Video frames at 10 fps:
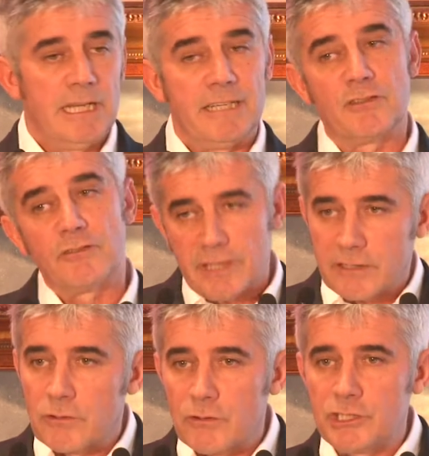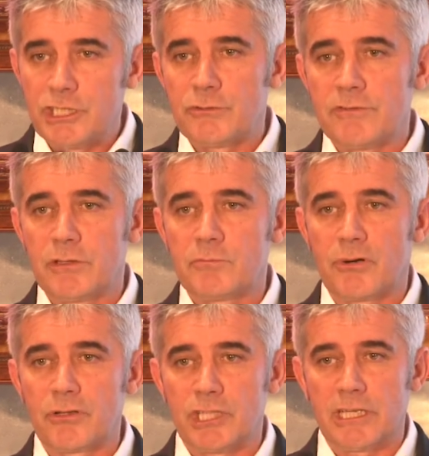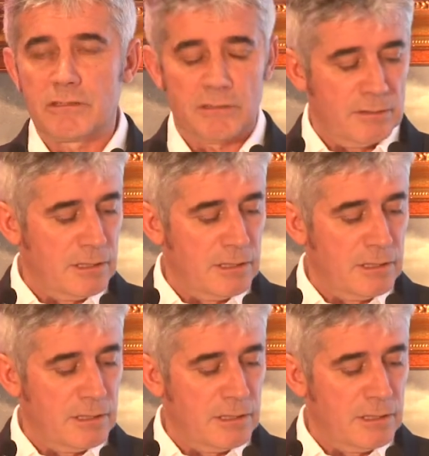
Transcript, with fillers: It's a technology-driven project,